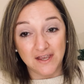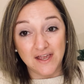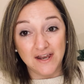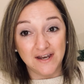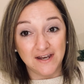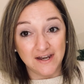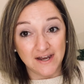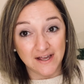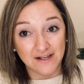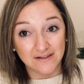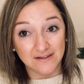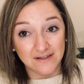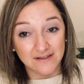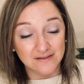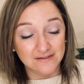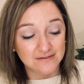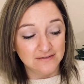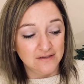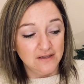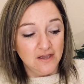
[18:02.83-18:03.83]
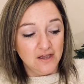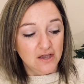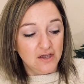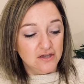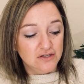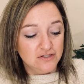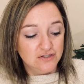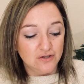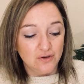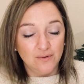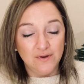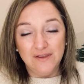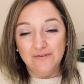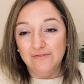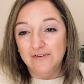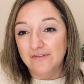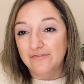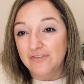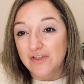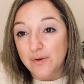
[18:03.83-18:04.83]
and a necklace. So even
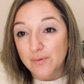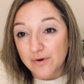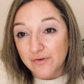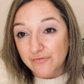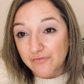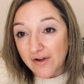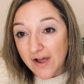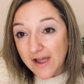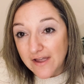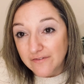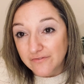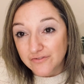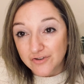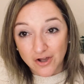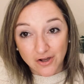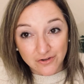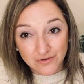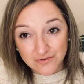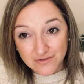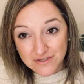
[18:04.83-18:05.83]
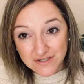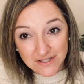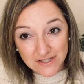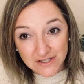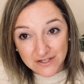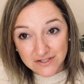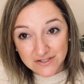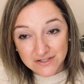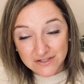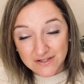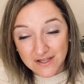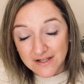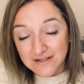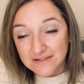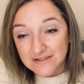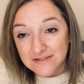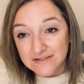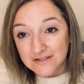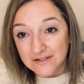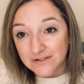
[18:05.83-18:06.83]
if they were $5 each,
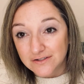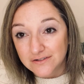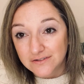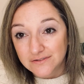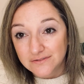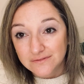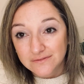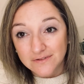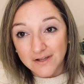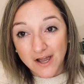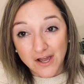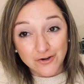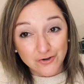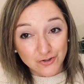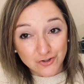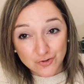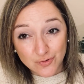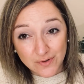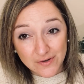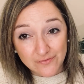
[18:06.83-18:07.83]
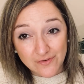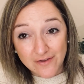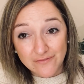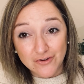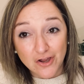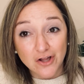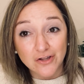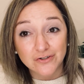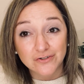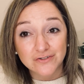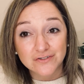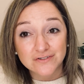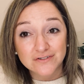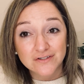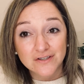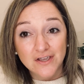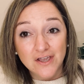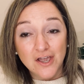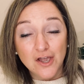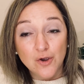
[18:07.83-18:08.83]
that's still $125
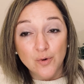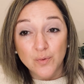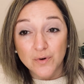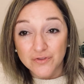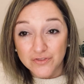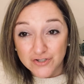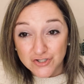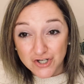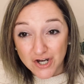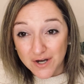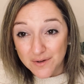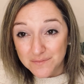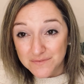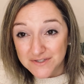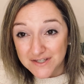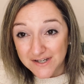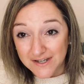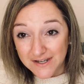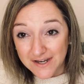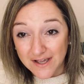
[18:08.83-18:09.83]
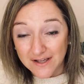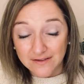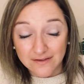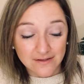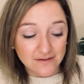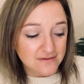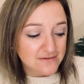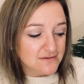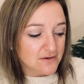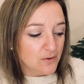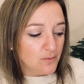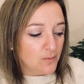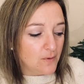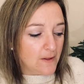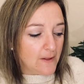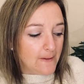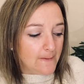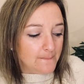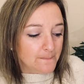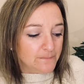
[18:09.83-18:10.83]
worth of charms and a necklace. So
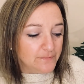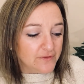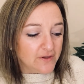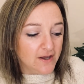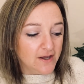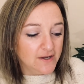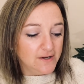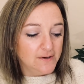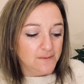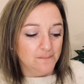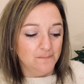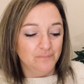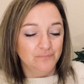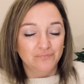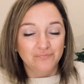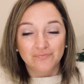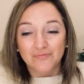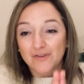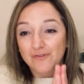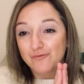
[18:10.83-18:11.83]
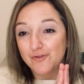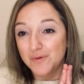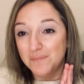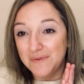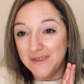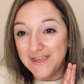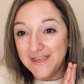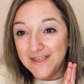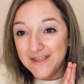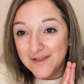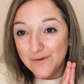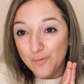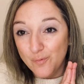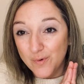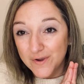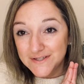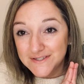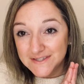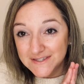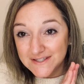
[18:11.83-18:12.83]
for me,
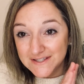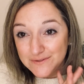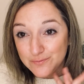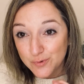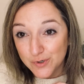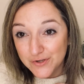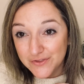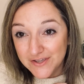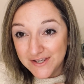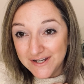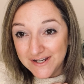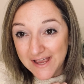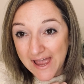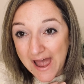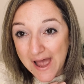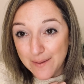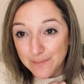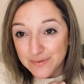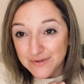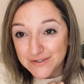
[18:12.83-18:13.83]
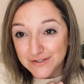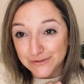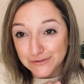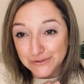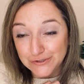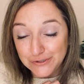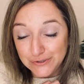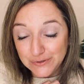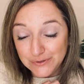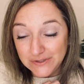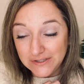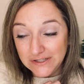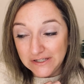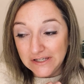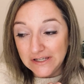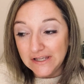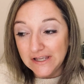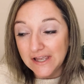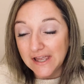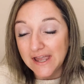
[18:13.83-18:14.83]
was this worth it?
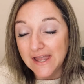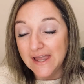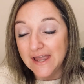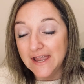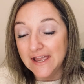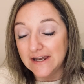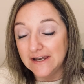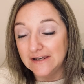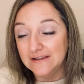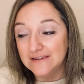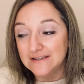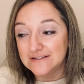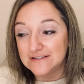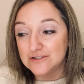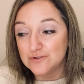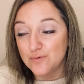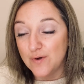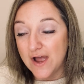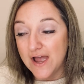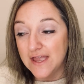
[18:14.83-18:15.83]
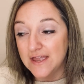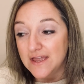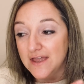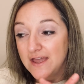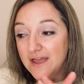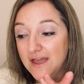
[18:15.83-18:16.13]
Absolutely. And this is why.